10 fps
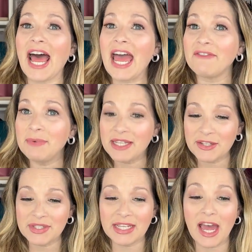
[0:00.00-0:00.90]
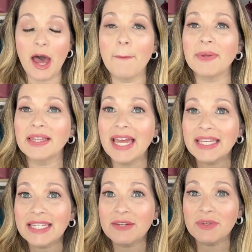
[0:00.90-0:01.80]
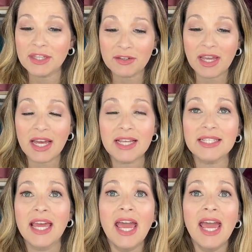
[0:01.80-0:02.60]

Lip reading: I have been using up lately with you guys